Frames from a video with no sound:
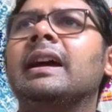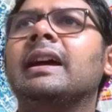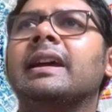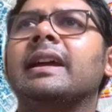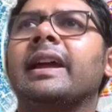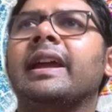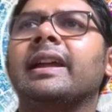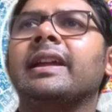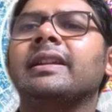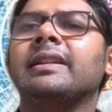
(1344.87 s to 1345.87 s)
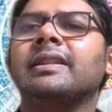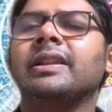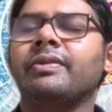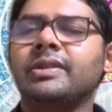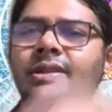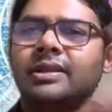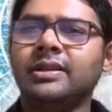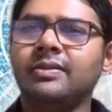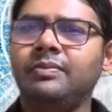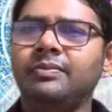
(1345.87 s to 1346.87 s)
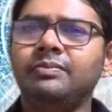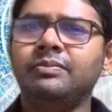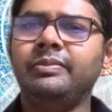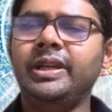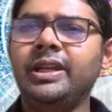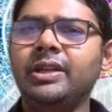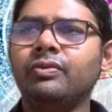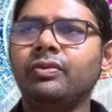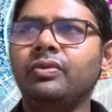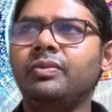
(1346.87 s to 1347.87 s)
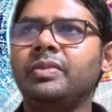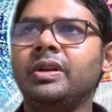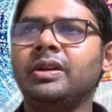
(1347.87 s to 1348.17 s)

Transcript: And there was a meeting room